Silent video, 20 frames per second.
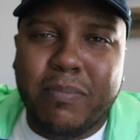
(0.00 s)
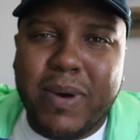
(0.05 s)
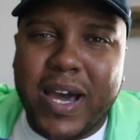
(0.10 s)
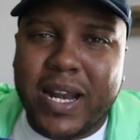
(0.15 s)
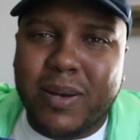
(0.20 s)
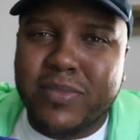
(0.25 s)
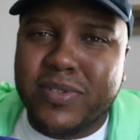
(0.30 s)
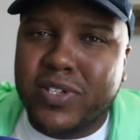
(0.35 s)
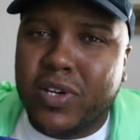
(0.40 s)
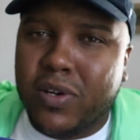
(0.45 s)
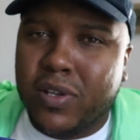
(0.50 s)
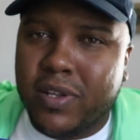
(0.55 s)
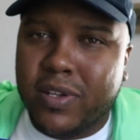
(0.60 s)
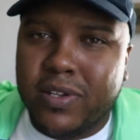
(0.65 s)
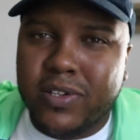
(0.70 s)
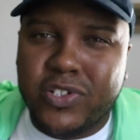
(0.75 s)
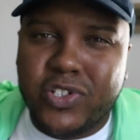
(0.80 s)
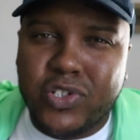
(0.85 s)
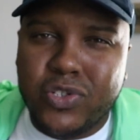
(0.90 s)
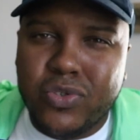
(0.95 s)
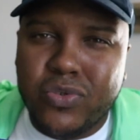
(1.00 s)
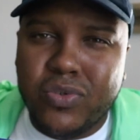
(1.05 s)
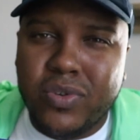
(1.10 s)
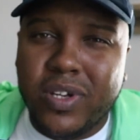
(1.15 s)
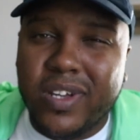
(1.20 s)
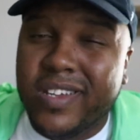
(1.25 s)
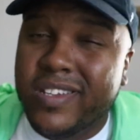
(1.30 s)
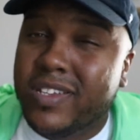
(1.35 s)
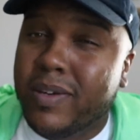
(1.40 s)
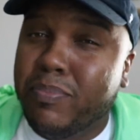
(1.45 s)
the bottom sole of the shoe
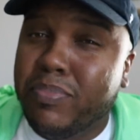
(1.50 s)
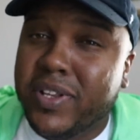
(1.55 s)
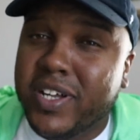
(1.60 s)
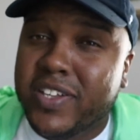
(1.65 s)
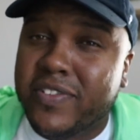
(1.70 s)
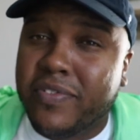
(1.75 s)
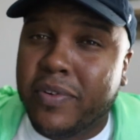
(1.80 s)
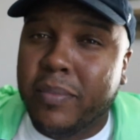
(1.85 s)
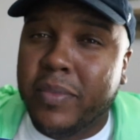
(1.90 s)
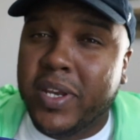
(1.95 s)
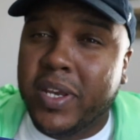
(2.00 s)
is a plus for